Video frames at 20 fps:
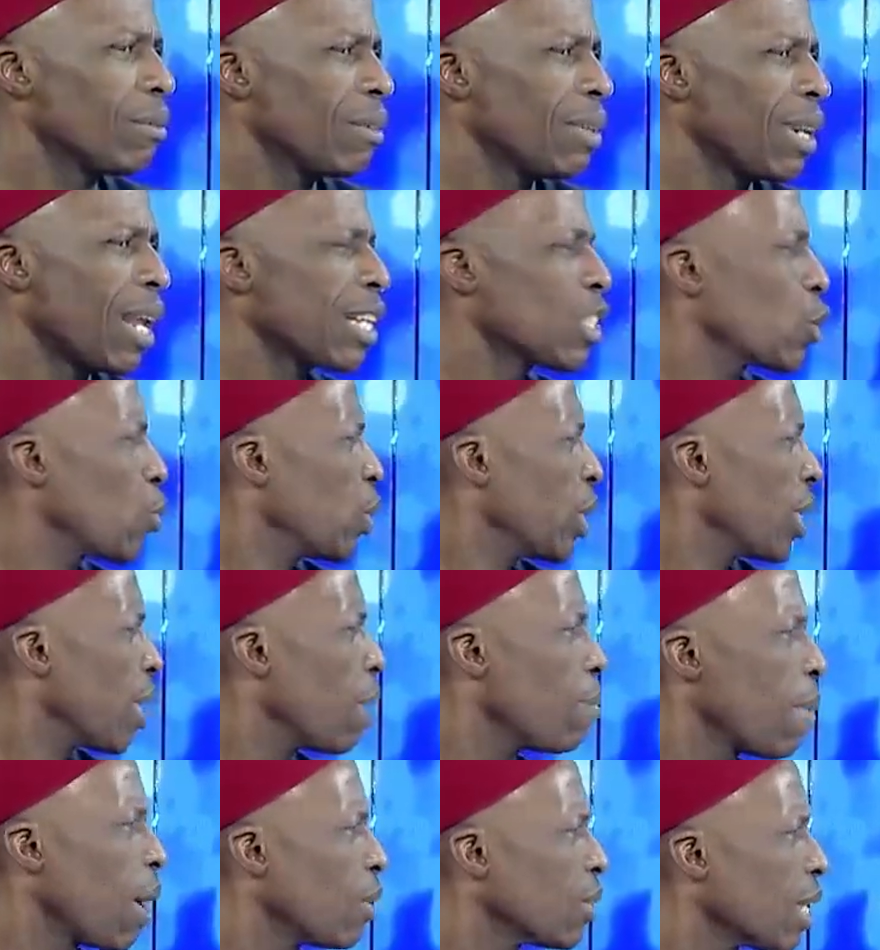last week
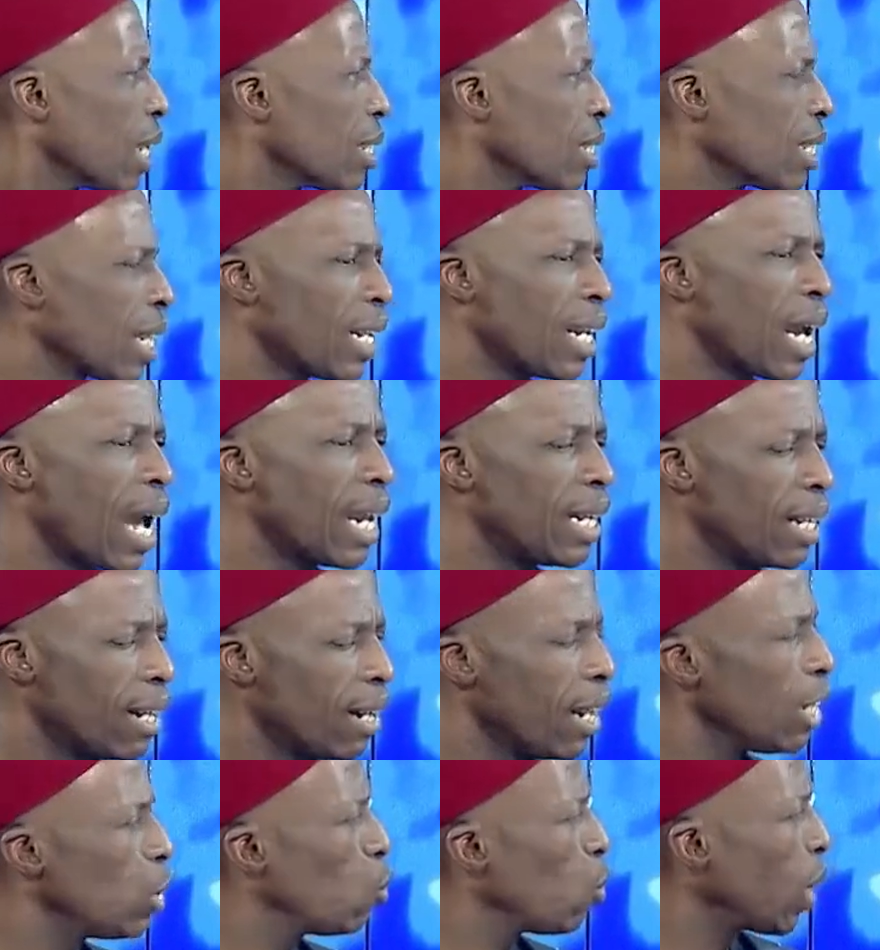came out and said, at the
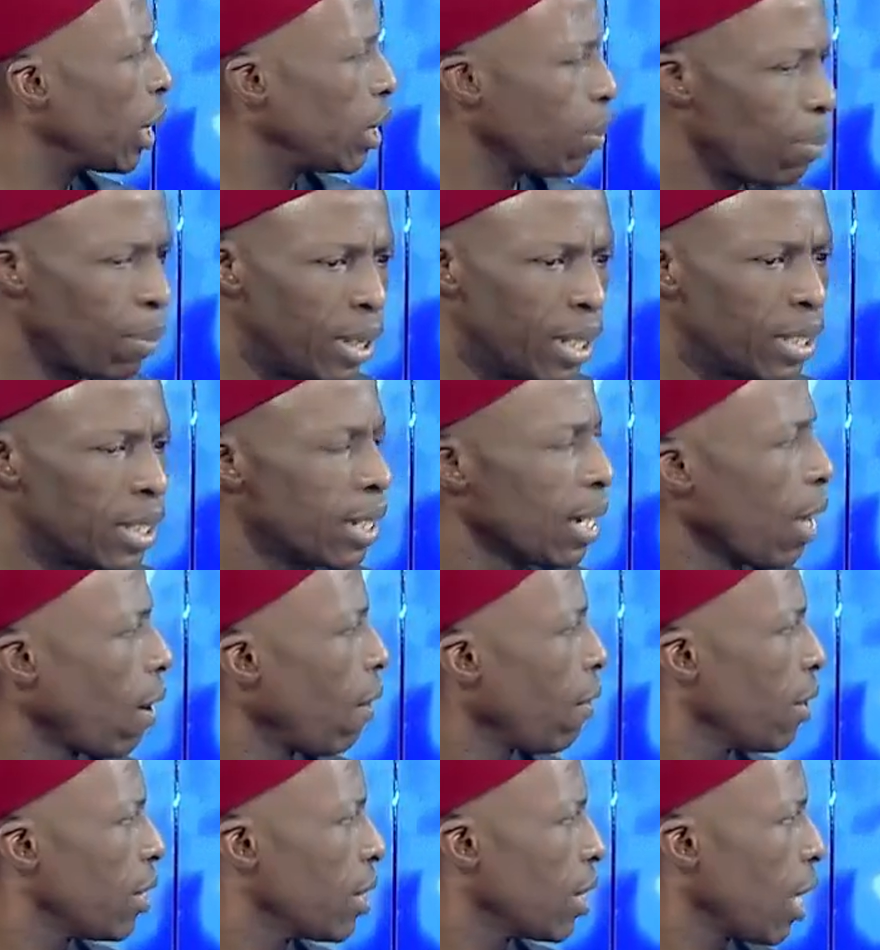rate we are depleting our
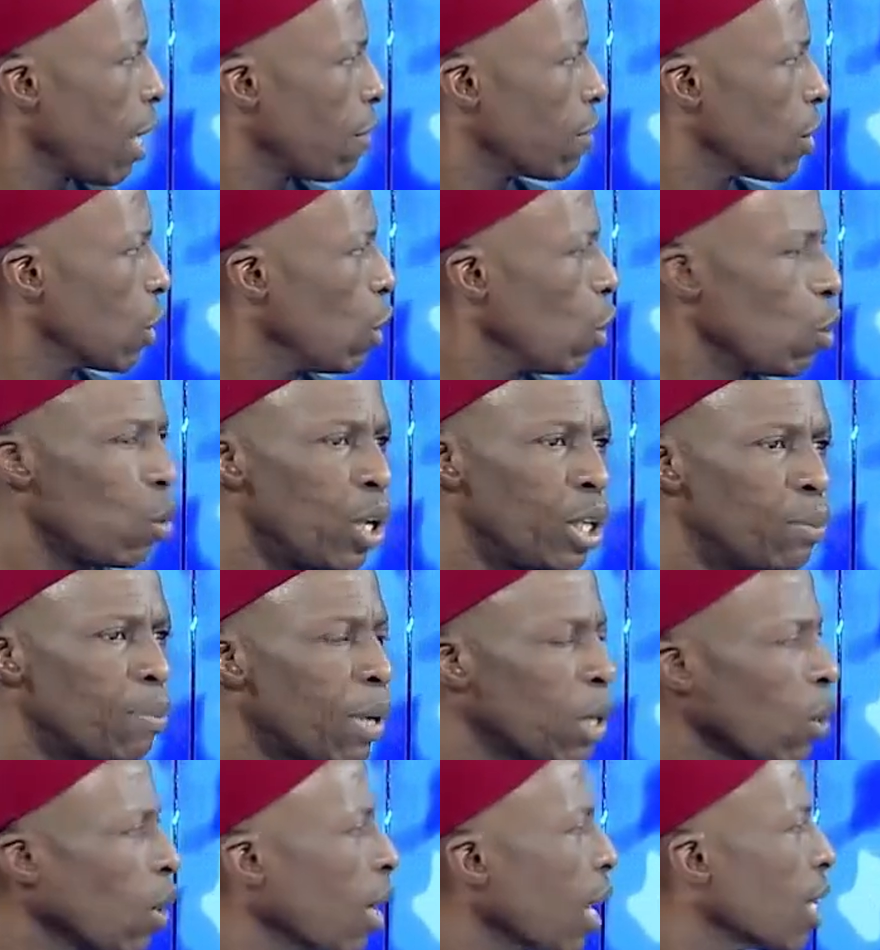reserves, it may
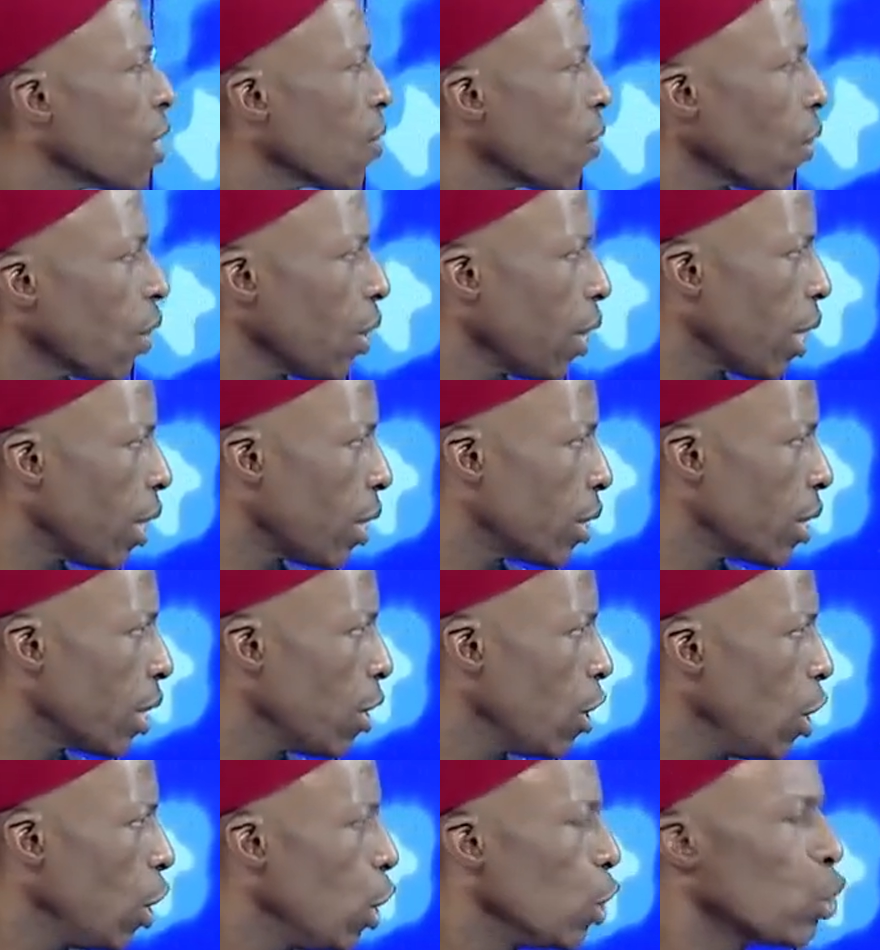not last four years.
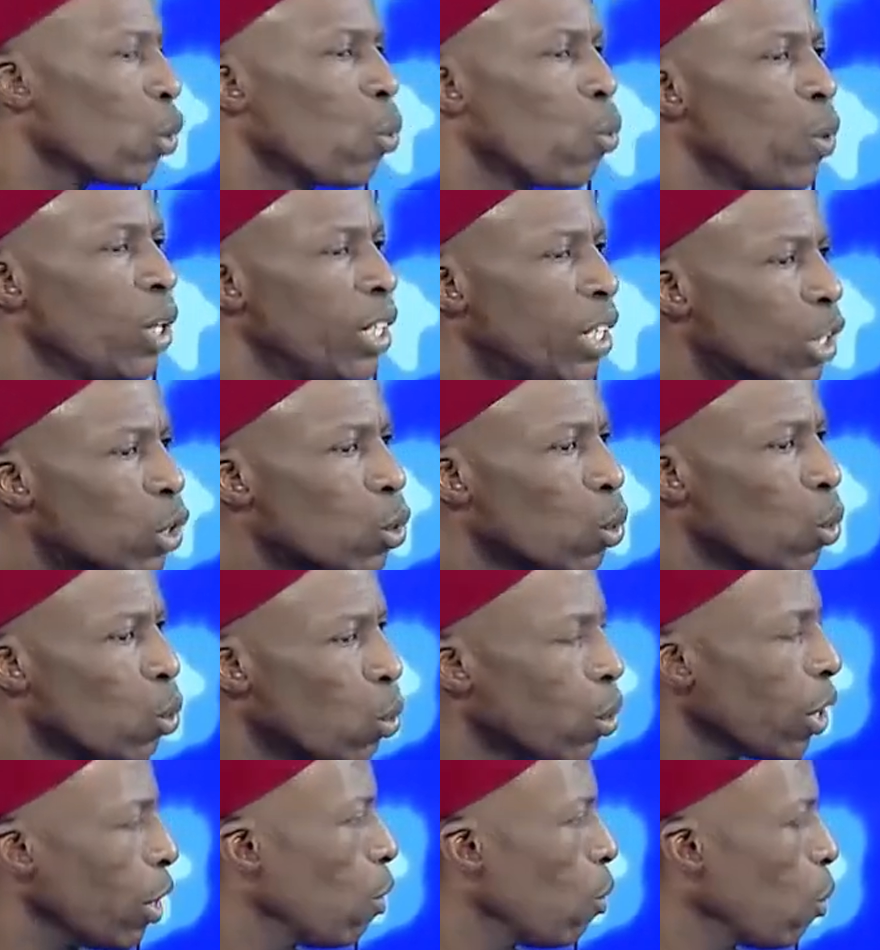So we need to
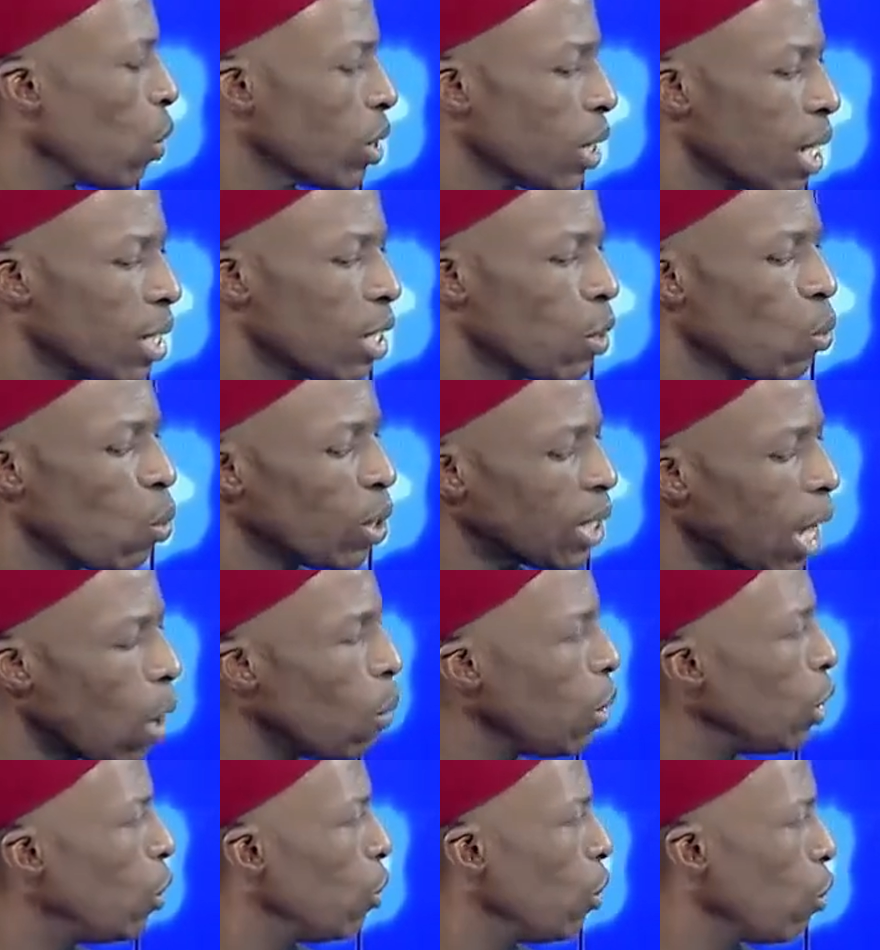look inwards and say, what are
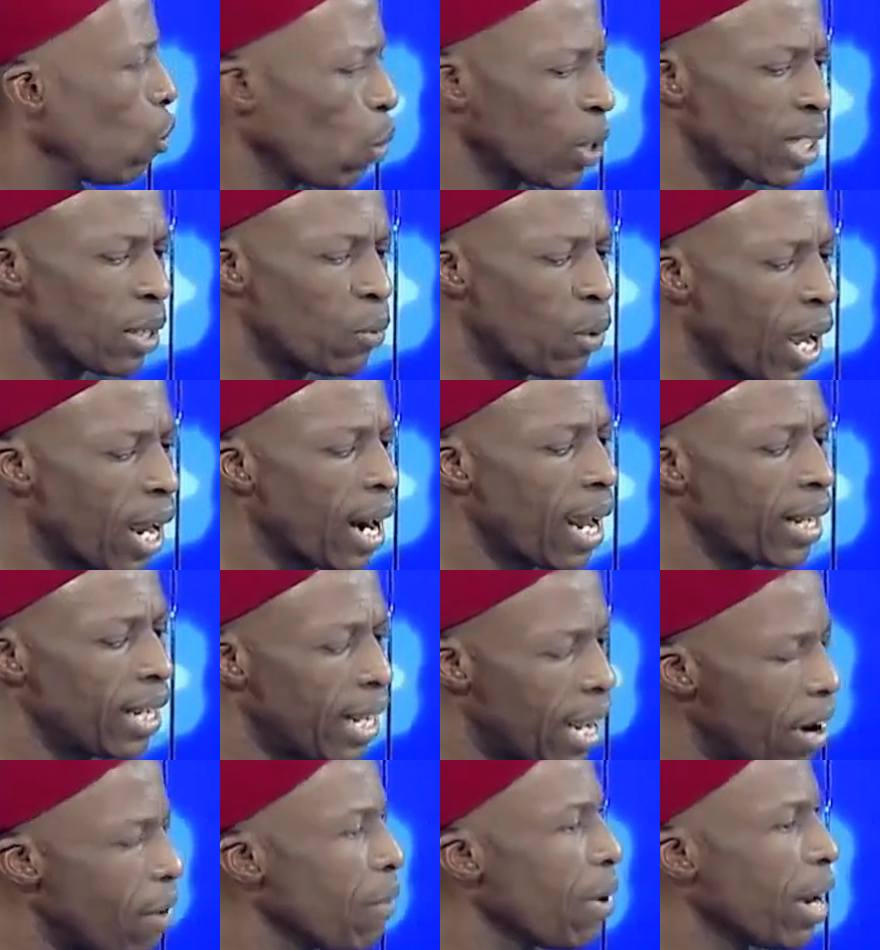we doing? What, where are the
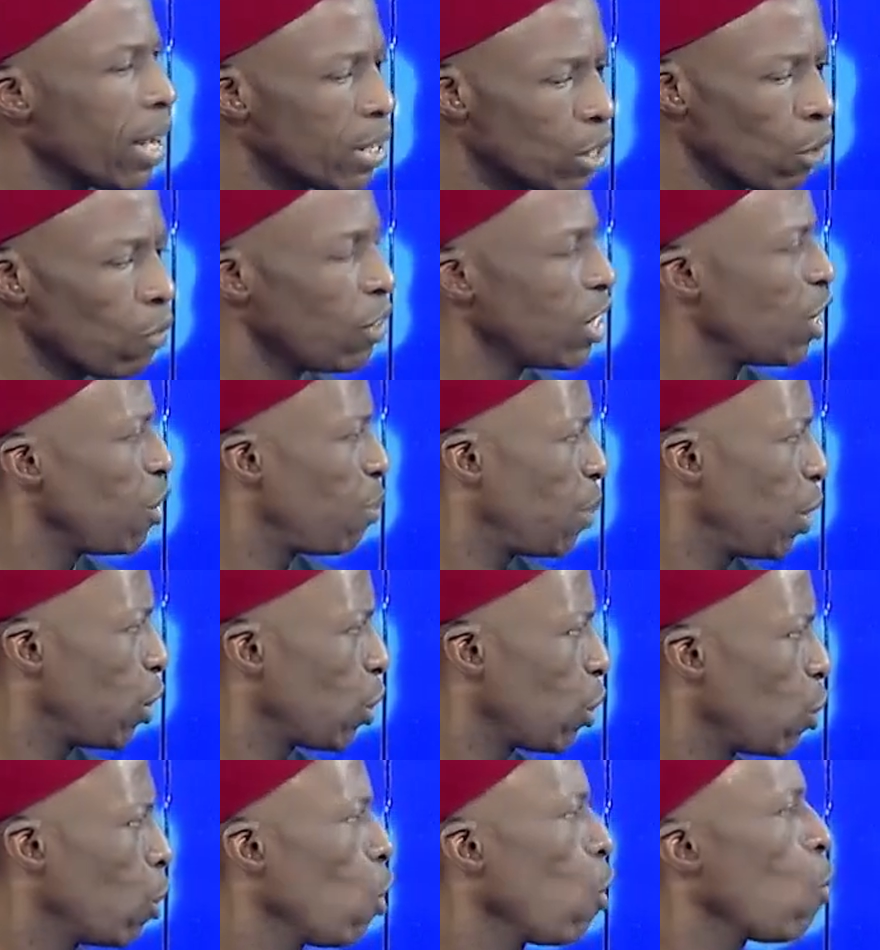areas of
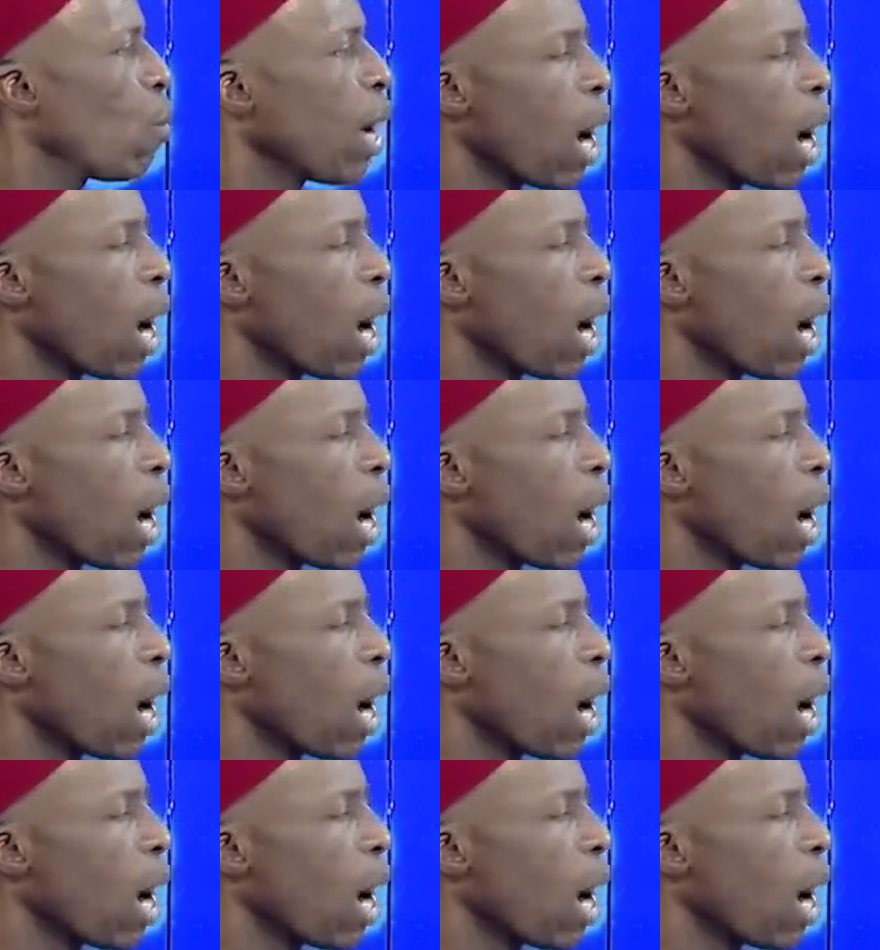dissipation? Where